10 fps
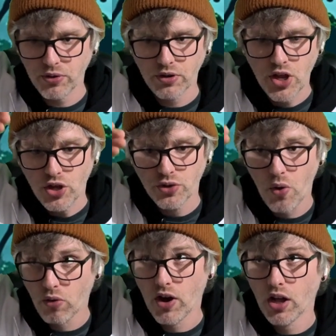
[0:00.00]

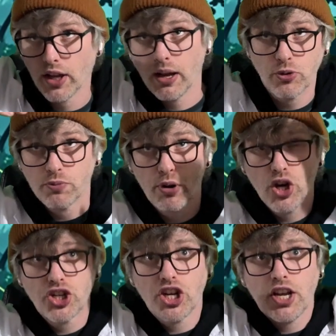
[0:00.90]
like I'm just
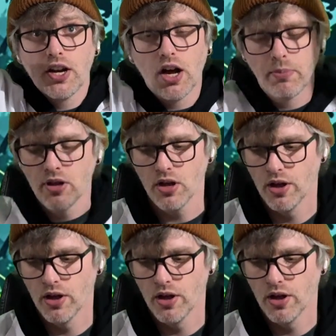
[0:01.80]
pushing it up.